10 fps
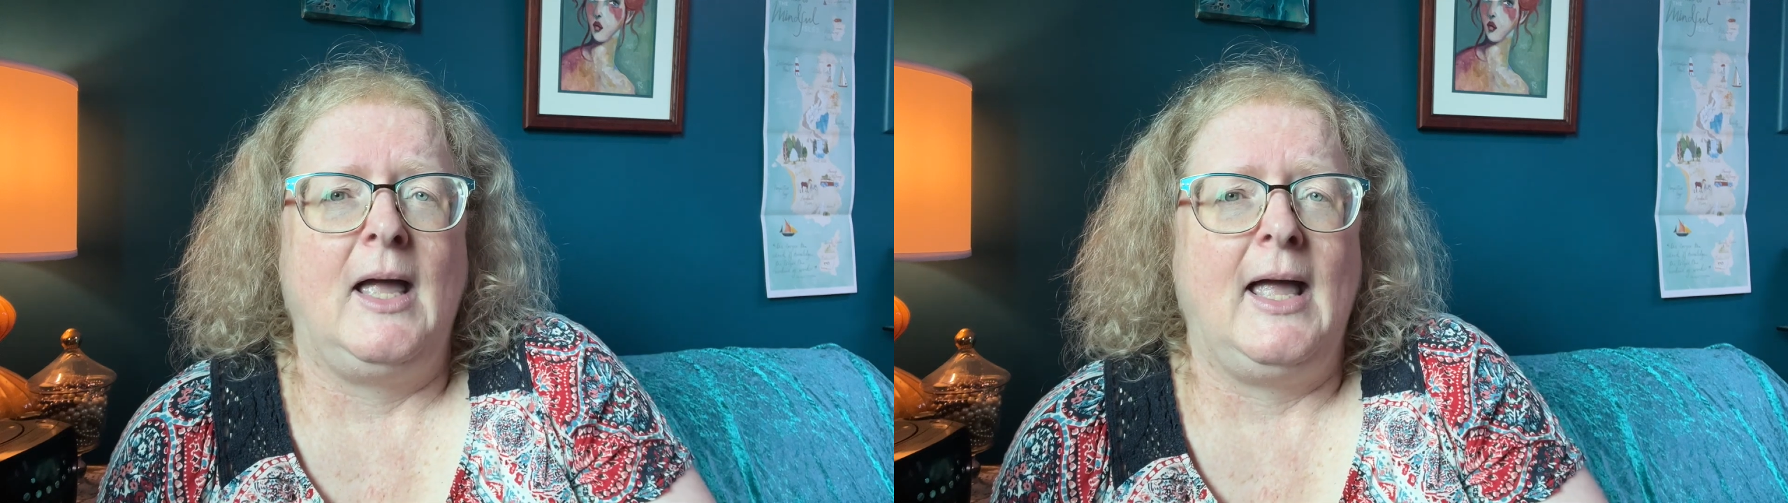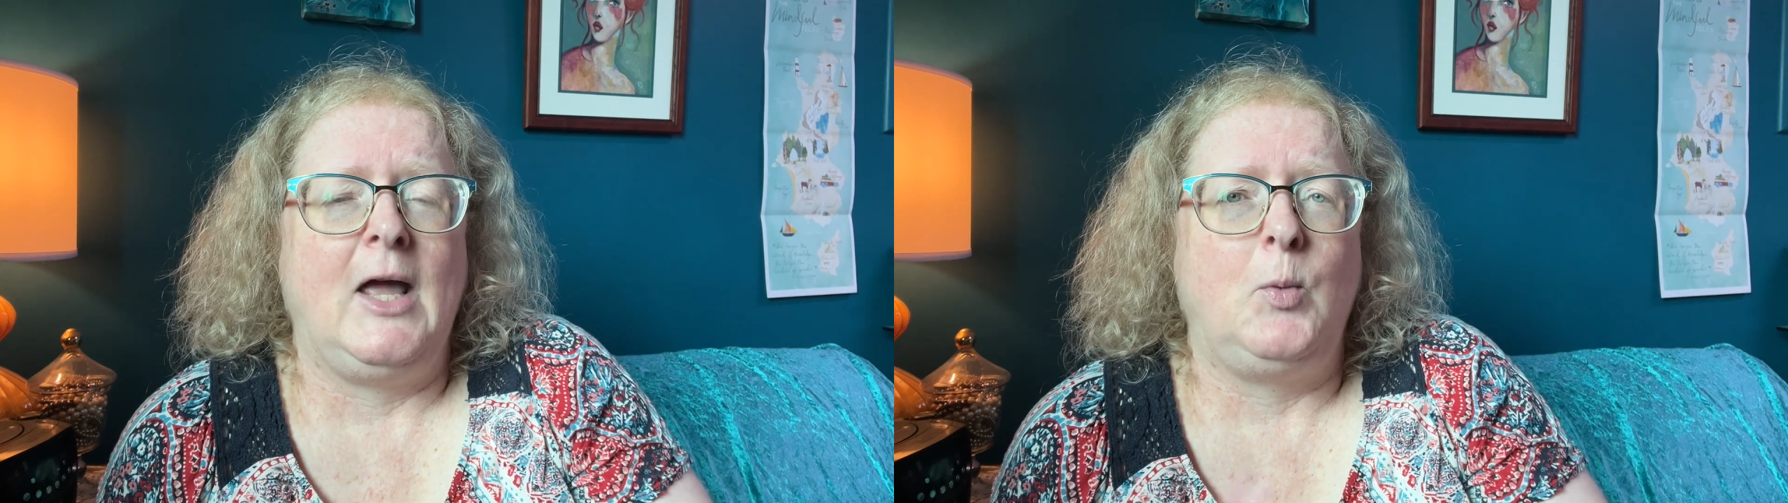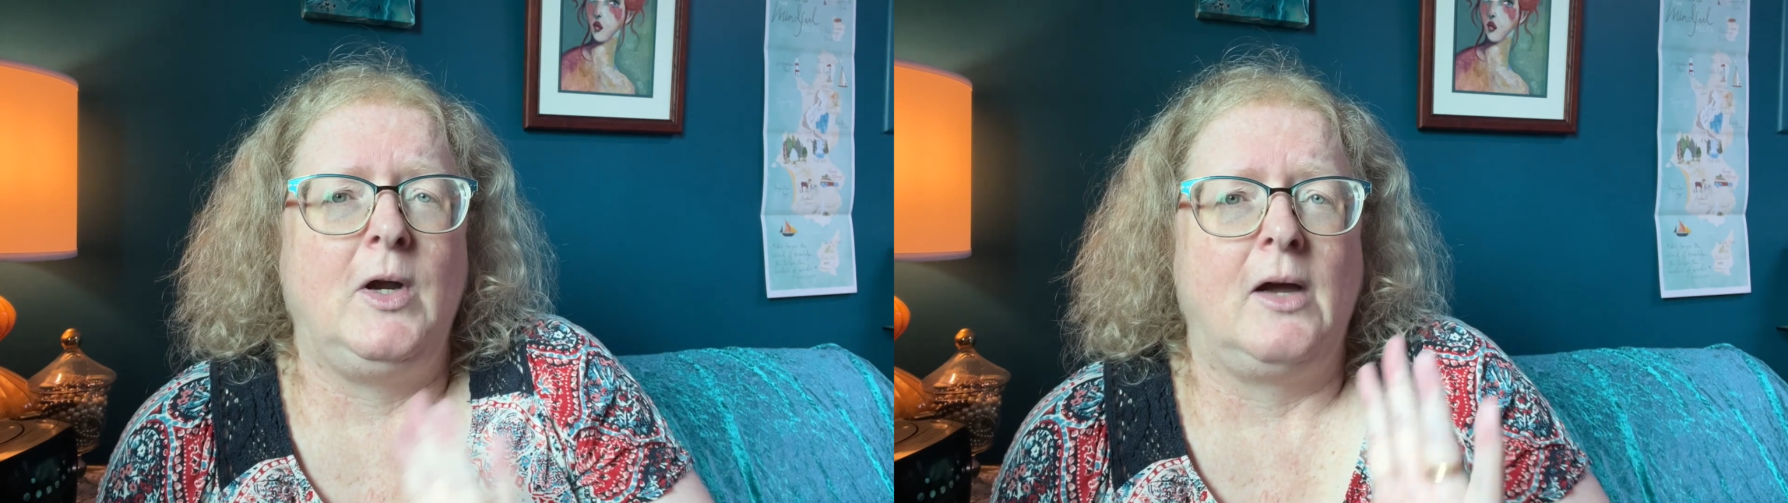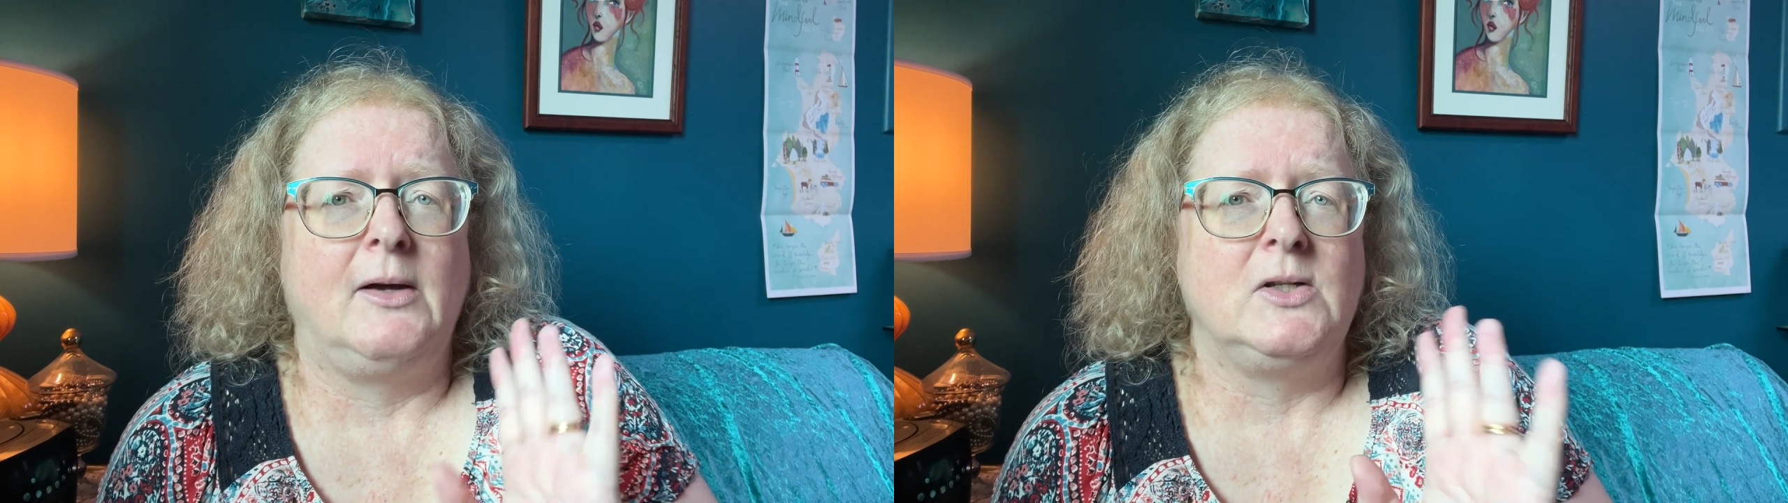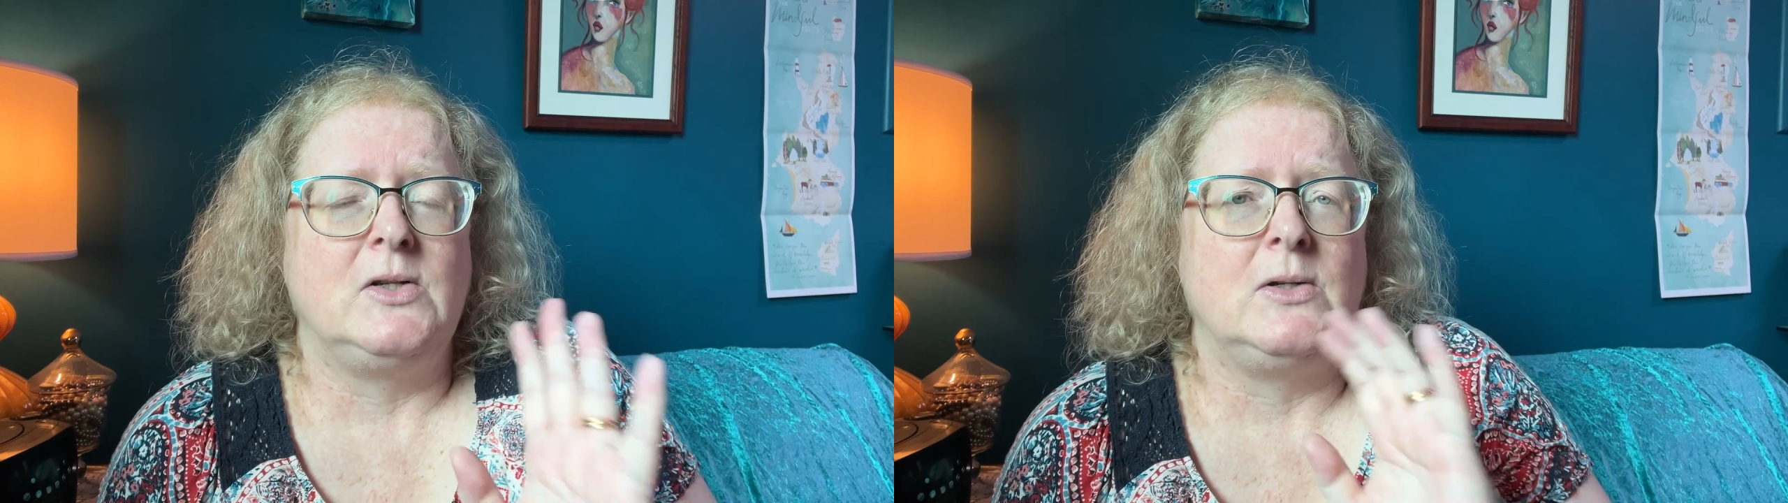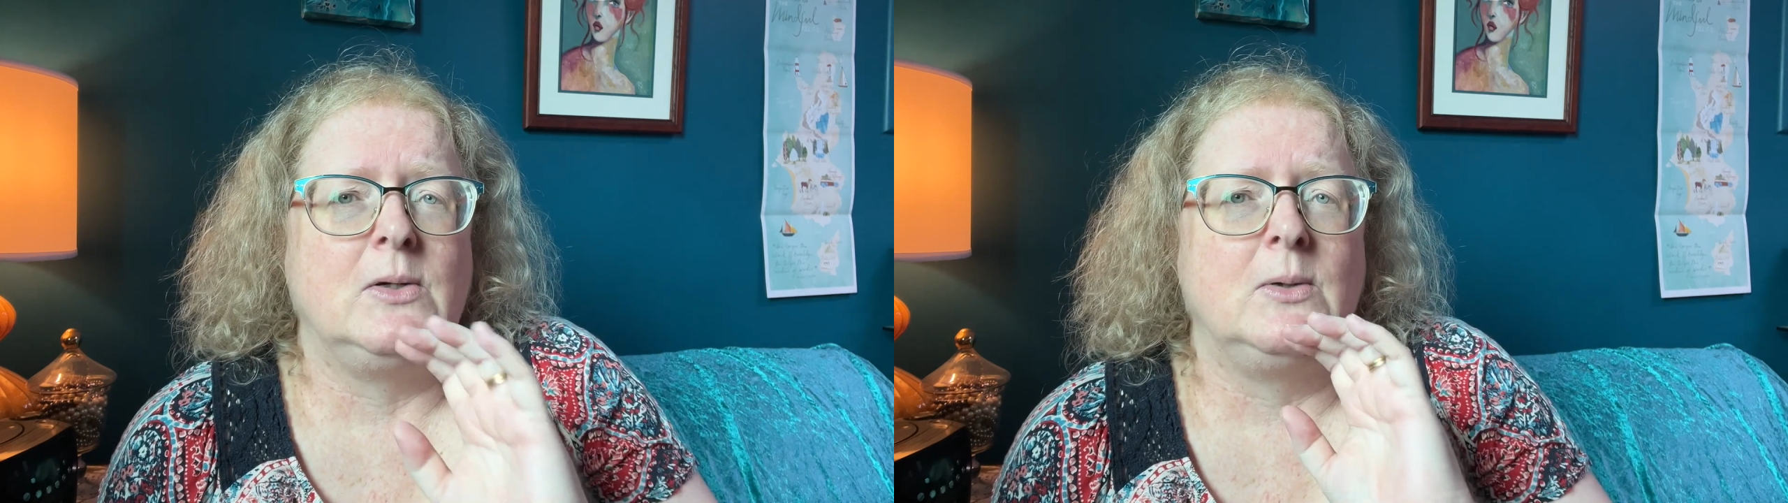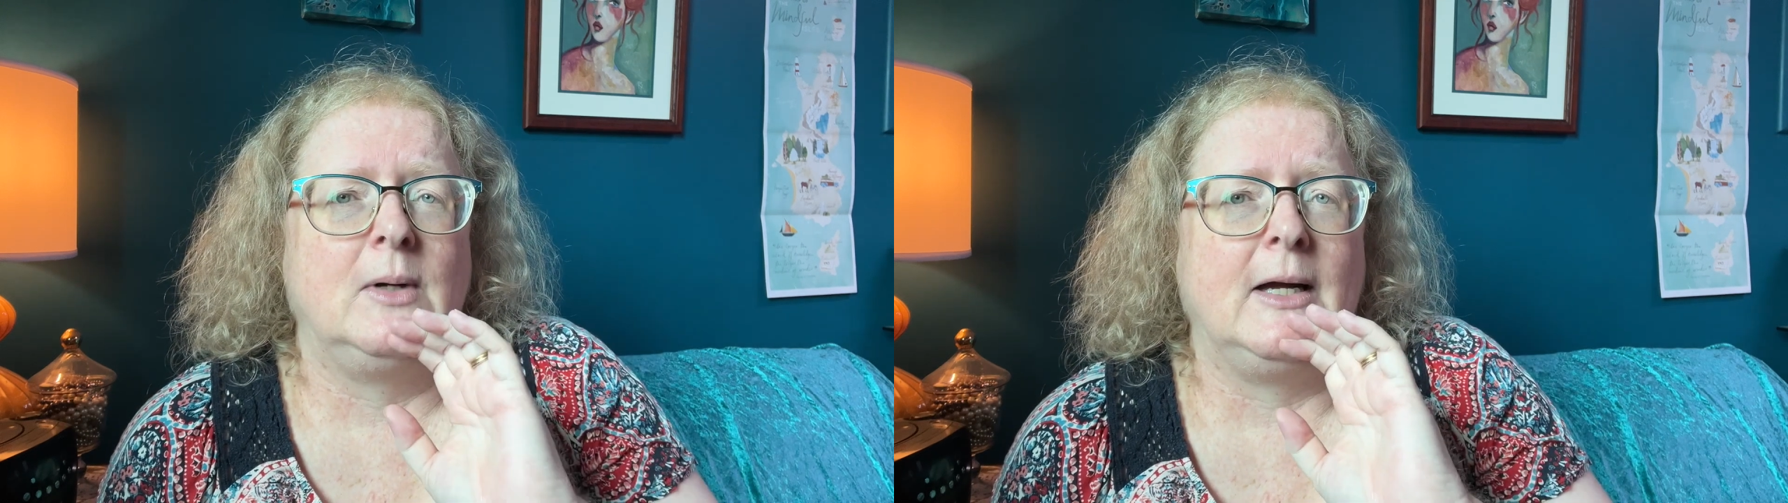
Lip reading: and we're going to